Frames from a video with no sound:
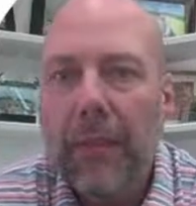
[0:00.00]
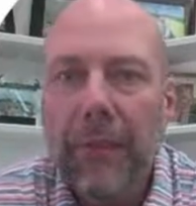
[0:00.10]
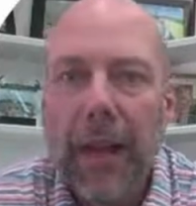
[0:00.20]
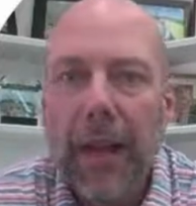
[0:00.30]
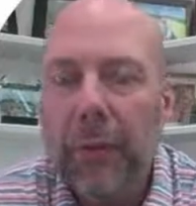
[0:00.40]

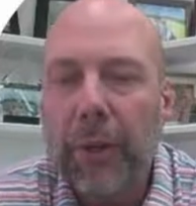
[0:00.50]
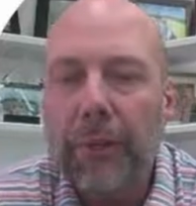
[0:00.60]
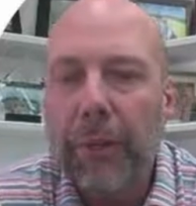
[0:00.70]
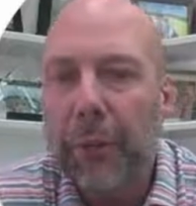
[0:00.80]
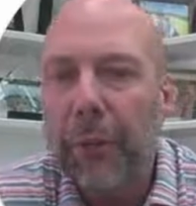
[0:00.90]

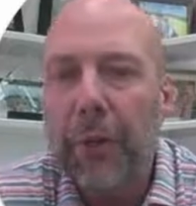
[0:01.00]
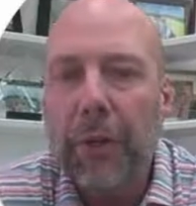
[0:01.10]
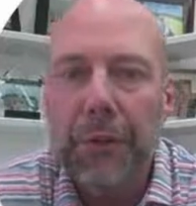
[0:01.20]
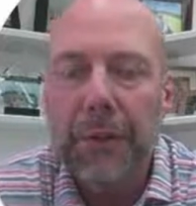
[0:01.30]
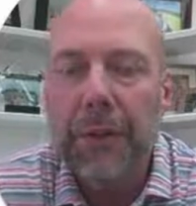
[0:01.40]
$5,000 for the
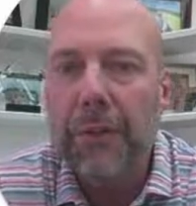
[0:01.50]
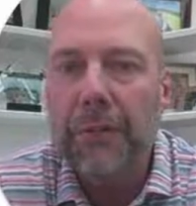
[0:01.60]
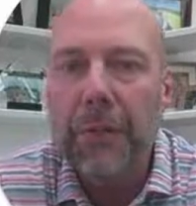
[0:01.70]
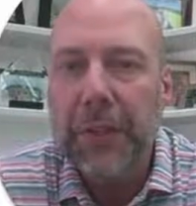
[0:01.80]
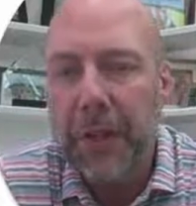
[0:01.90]
roof and
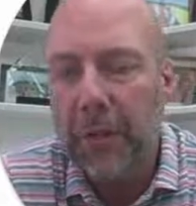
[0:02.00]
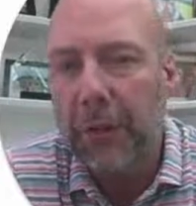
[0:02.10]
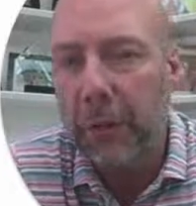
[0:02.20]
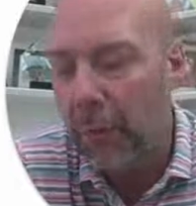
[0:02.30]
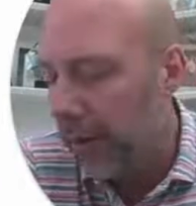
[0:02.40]

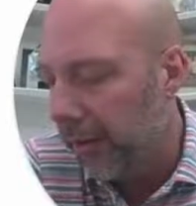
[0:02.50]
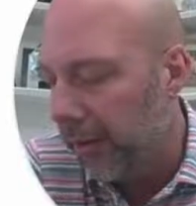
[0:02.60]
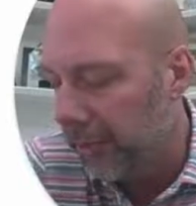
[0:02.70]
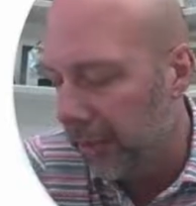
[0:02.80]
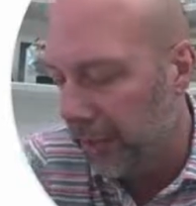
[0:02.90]
$1,500 for the water
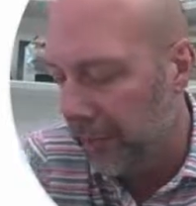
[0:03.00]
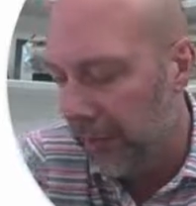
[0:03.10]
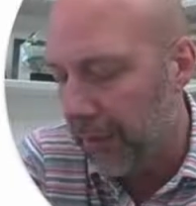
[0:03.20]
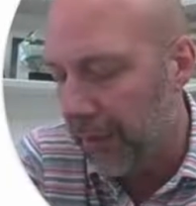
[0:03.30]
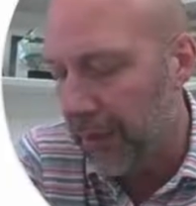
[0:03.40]
heater,
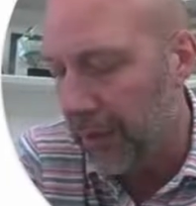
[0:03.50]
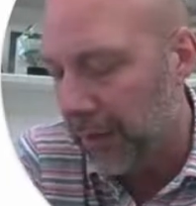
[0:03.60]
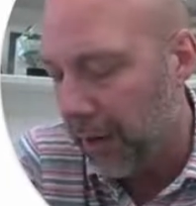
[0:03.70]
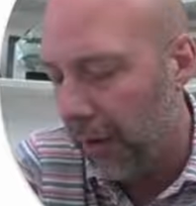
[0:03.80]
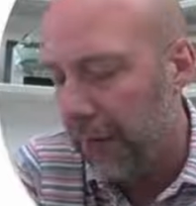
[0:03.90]

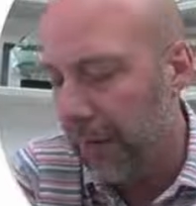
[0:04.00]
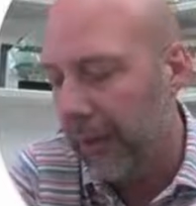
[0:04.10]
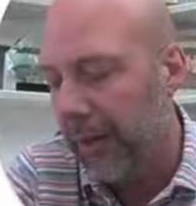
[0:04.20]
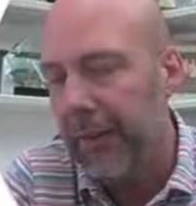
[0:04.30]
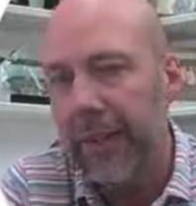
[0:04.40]
$6,500 off my
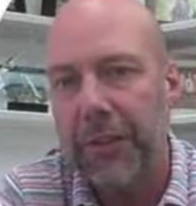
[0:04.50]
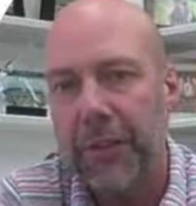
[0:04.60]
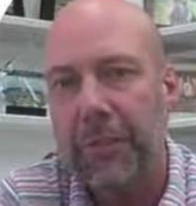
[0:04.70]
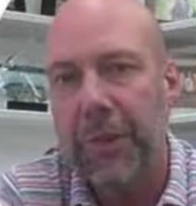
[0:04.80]
renovation.